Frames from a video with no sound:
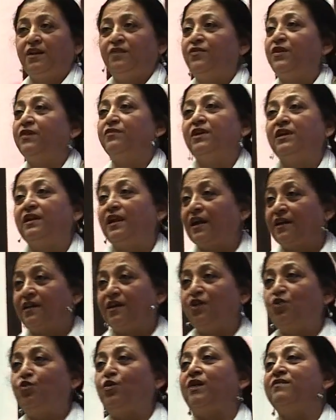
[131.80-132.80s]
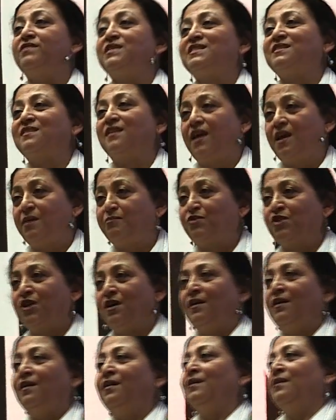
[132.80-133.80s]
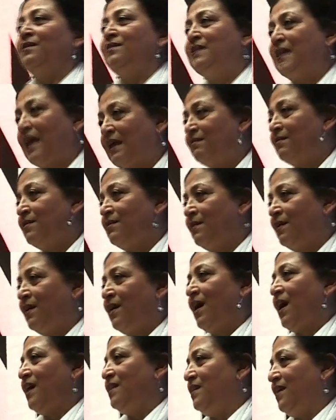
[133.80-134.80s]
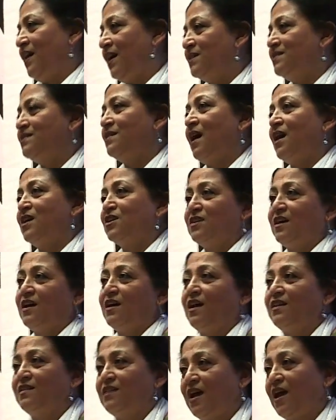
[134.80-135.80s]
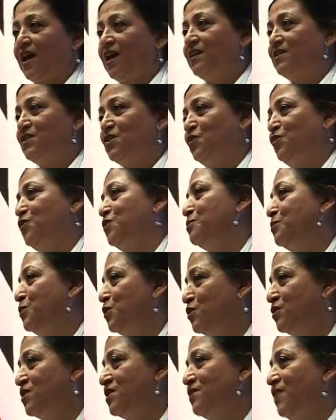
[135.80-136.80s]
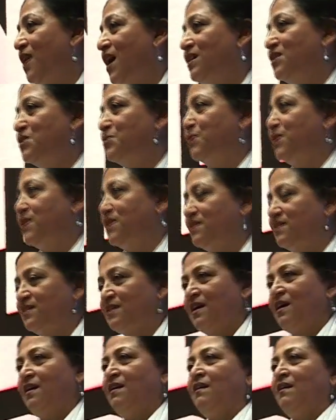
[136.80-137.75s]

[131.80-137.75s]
And if they were lucky to have escaped death at the hands of abusive husbands,